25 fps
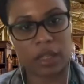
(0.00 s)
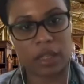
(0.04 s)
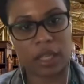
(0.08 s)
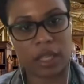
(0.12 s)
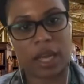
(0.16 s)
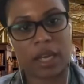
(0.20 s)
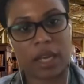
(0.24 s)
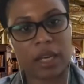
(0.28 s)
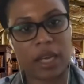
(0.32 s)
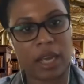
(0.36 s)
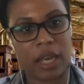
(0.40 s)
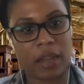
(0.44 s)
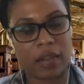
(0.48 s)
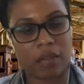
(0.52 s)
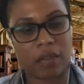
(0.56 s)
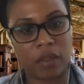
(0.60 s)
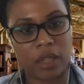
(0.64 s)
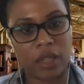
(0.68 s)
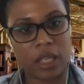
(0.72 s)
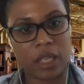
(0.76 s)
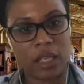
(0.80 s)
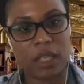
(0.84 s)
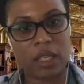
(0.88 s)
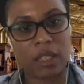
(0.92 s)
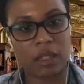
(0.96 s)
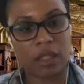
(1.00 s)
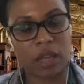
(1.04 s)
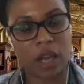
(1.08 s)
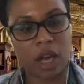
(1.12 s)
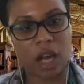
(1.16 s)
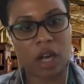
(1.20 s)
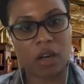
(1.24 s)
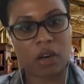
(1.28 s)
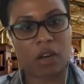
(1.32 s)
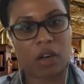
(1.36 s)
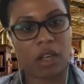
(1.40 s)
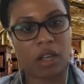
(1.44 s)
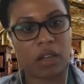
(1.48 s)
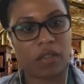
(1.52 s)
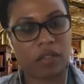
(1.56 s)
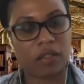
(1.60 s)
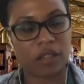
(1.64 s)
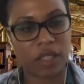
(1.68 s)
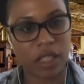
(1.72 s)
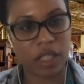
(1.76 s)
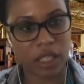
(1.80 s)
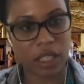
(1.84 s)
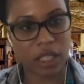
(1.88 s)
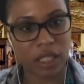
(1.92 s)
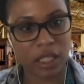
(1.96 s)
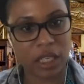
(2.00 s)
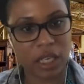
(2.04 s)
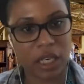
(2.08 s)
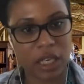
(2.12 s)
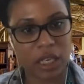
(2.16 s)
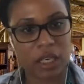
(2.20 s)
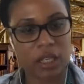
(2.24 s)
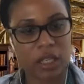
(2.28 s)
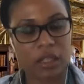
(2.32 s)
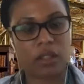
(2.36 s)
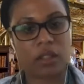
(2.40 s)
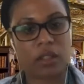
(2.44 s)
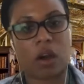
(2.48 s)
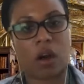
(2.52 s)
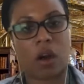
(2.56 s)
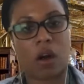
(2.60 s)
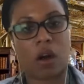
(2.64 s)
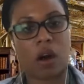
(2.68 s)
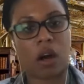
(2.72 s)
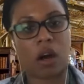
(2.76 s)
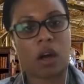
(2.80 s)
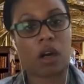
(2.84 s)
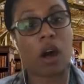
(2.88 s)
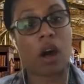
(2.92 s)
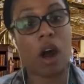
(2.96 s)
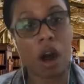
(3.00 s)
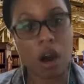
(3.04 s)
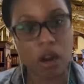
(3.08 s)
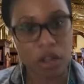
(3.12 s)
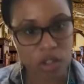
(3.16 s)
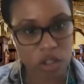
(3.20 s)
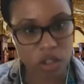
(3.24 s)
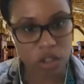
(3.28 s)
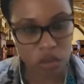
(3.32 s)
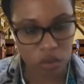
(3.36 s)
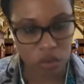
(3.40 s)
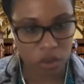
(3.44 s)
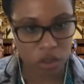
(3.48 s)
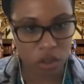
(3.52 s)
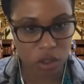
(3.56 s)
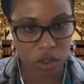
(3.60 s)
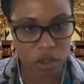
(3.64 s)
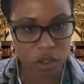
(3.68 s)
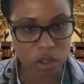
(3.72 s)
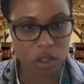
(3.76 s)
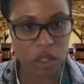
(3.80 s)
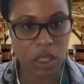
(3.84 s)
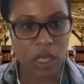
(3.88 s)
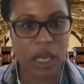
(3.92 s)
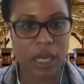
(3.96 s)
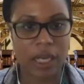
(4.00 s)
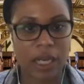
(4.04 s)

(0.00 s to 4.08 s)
that these congregate facilities are carceral,